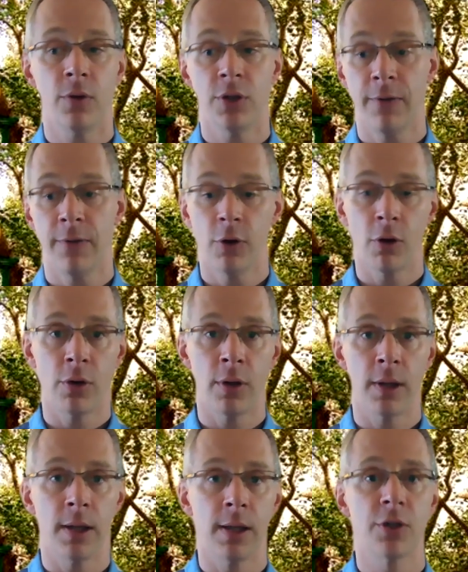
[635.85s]
And if you go to
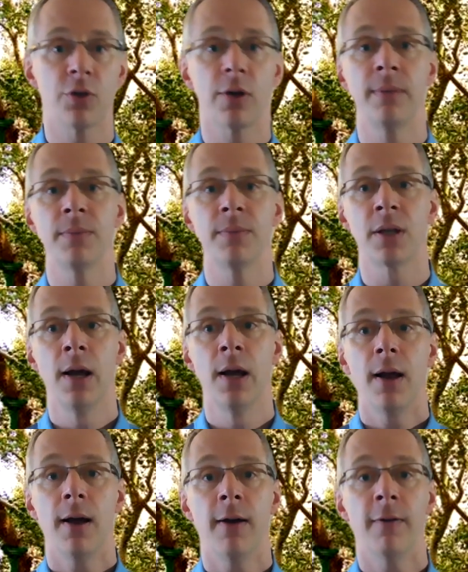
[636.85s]
the extremes
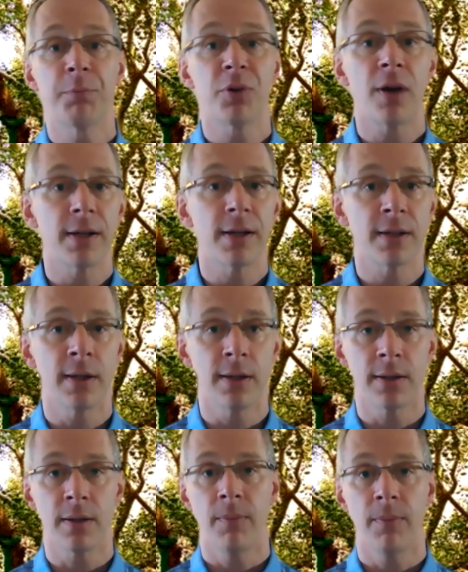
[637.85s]
of
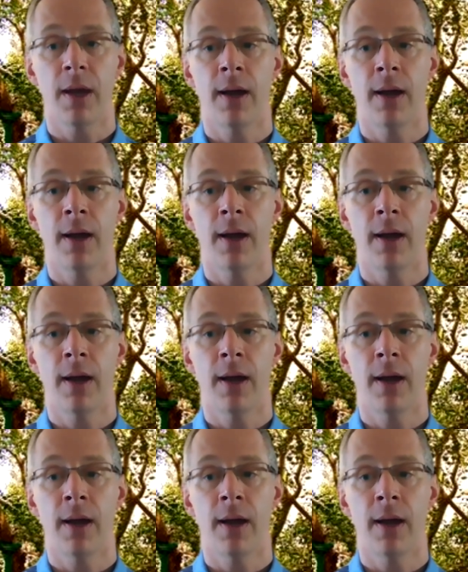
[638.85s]
Protestantism,